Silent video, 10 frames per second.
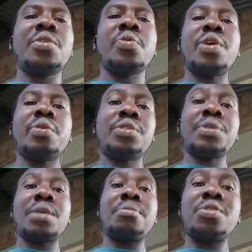where we
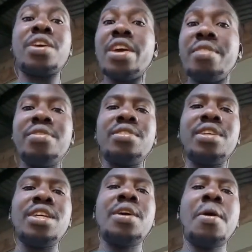speak about
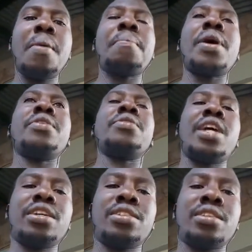everything Man
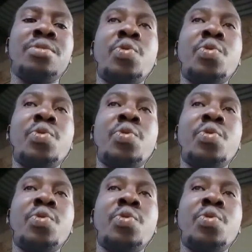United.